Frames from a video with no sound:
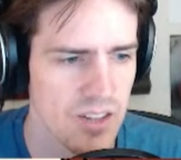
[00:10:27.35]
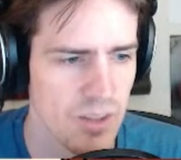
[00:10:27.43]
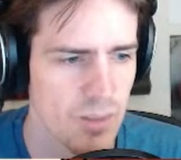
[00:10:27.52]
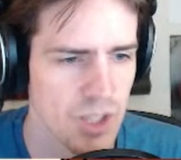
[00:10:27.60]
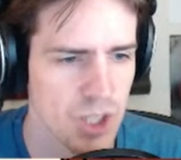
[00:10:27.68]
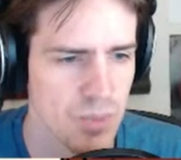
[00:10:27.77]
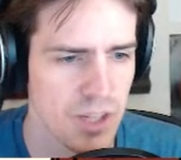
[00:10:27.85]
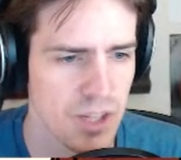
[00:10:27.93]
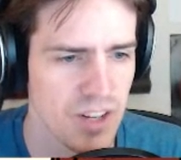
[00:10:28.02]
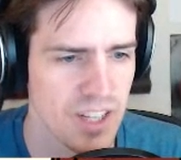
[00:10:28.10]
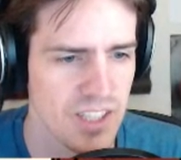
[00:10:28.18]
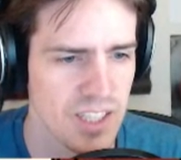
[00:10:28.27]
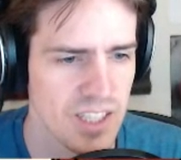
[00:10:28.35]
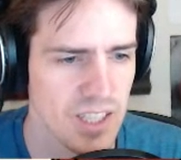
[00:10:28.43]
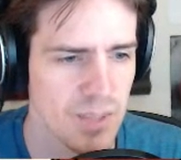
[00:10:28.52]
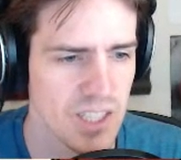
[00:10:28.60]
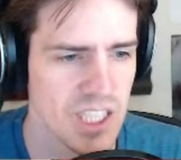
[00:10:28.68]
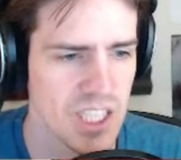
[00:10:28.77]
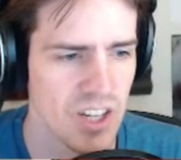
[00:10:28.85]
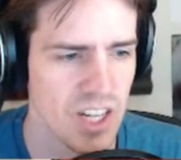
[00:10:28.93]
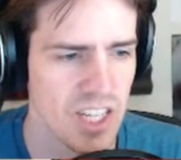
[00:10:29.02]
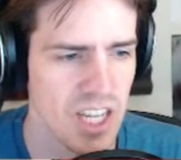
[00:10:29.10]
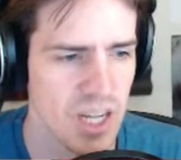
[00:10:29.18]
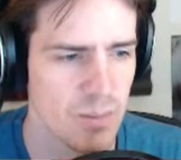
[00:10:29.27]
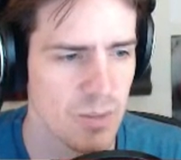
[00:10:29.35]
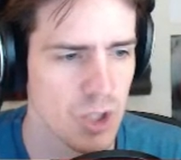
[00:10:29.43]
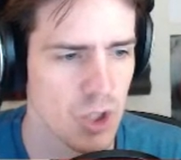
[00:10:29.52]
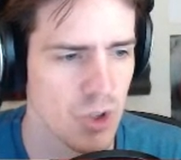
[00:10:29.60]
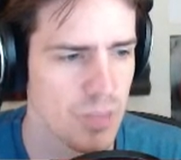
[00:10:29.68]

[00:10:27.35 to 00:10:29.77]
that's a much better idea, but here I am,